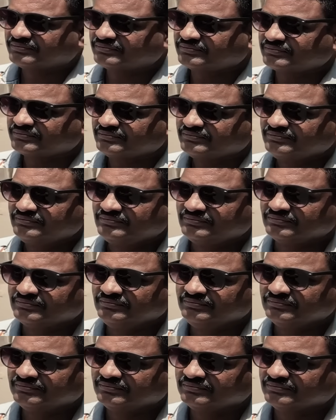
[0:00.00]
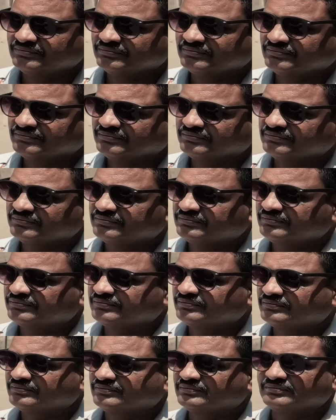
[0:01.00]

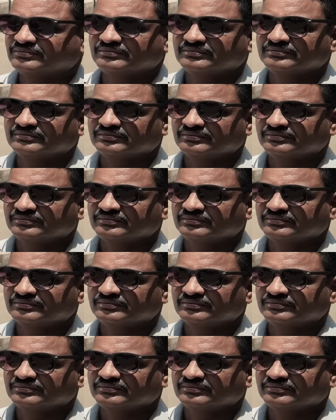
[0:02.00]
[no speech]